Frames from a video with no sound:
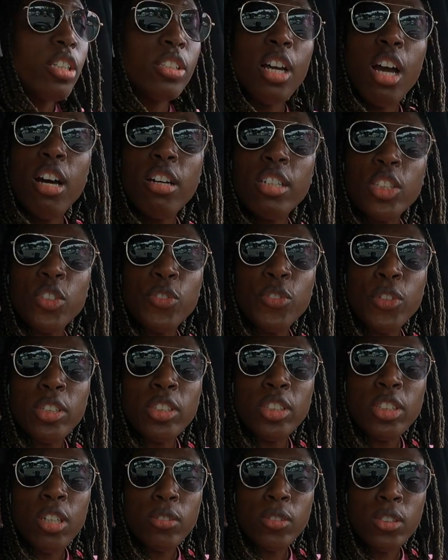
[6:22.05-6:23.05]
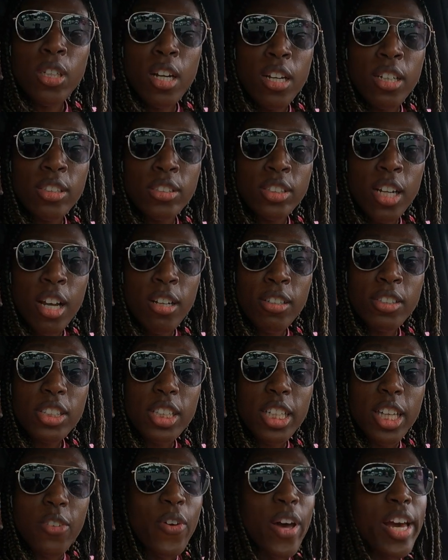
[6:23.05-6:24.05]
Y'all, this food is so darn
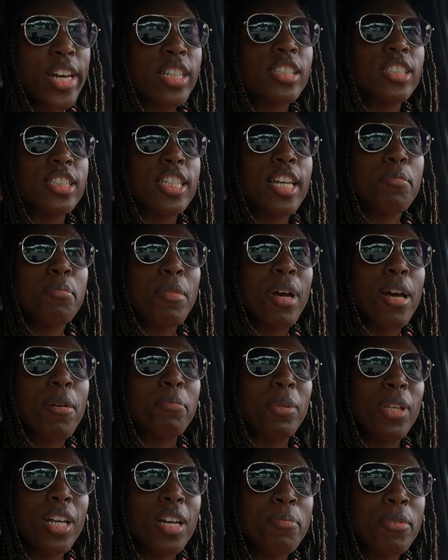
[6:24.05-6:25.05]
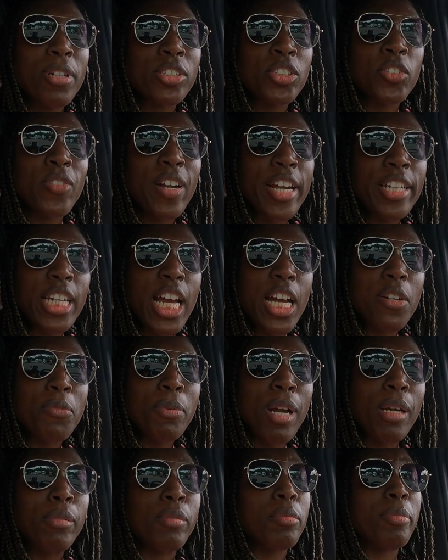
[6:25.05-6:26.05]
salty. If I had to take my blood pressure right now,
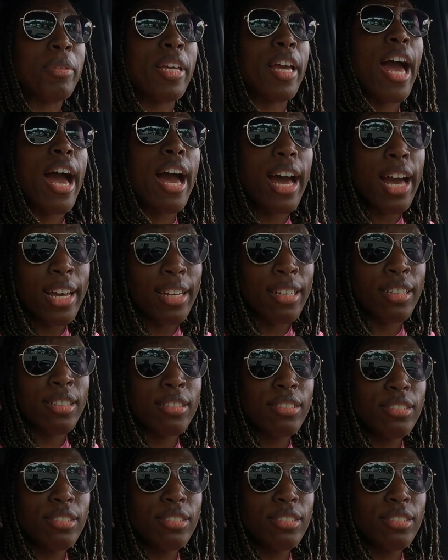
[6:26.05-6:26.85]
it'd probably be high.